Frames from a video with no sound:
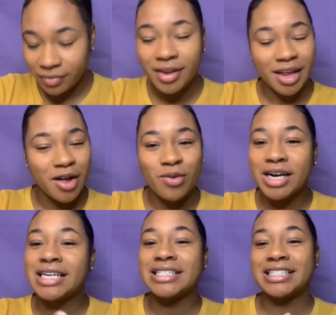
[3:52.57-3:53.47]
I wanted
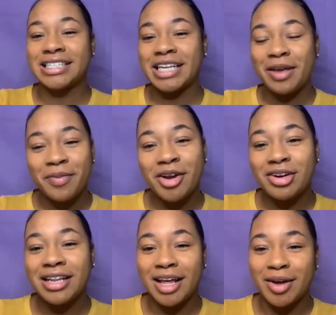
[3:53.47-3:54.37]
to just keep it on the
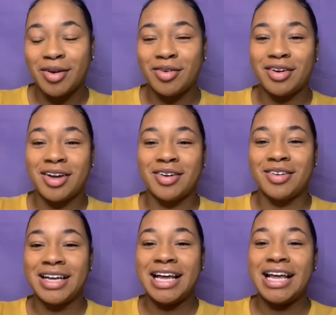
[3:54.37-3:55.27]
low,
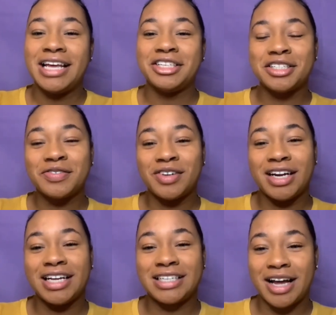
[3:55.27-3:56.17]
just for
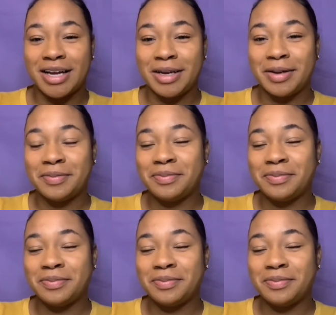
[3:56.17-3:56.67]
that time.